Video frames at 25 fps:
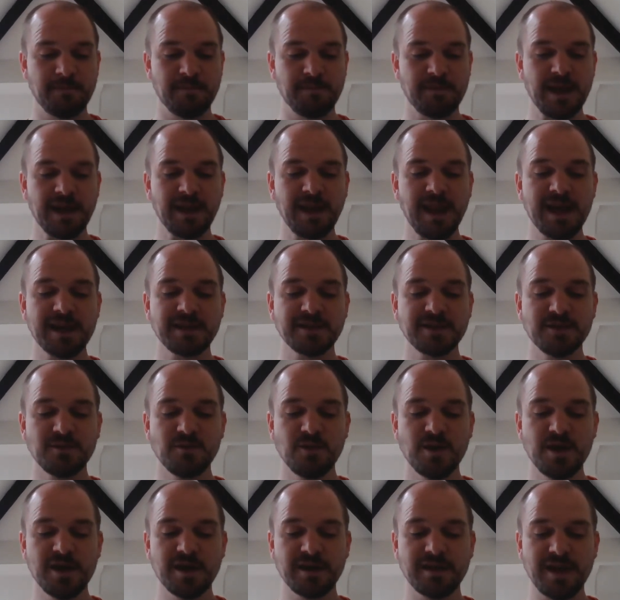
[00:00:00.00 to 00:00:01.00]
They liked to
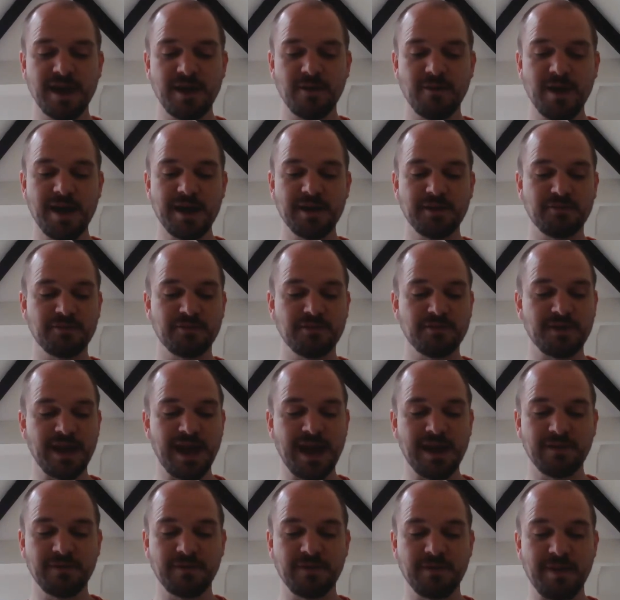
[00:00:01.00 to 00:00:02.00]
work their way through the
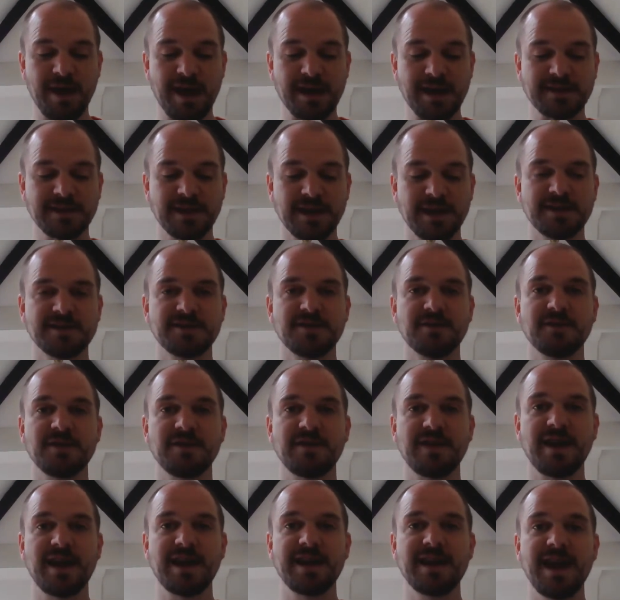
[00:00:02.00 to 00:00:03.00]
alphabet so
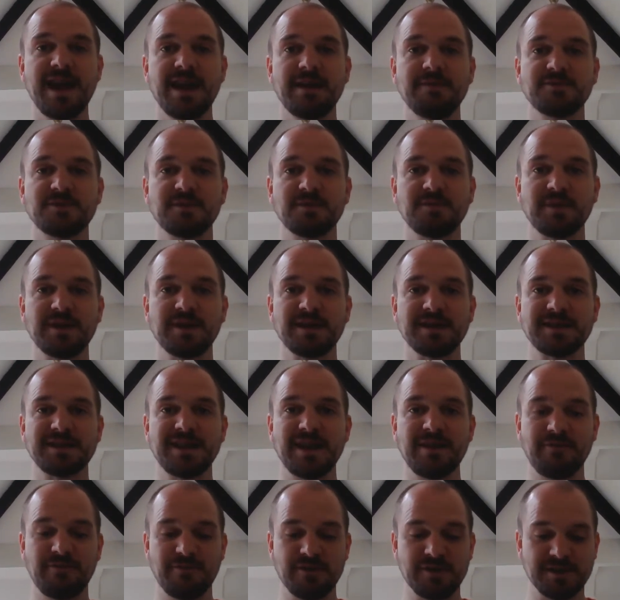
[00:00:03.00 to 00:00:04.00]
that their names would be as
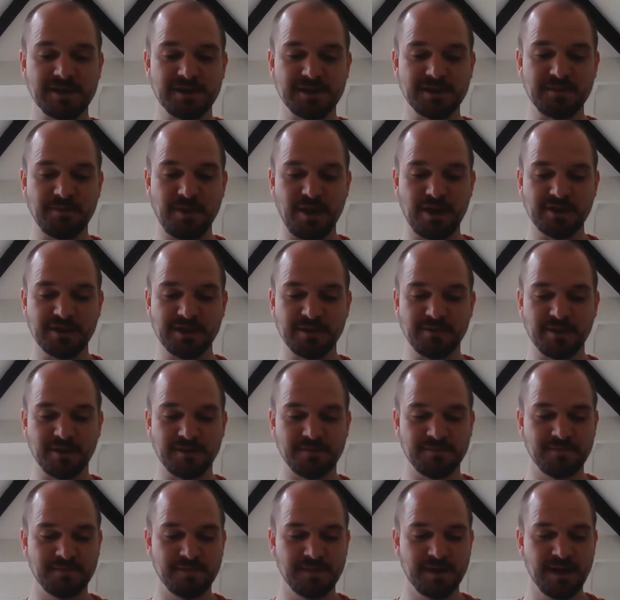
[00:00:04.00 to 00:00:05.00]
different as possible.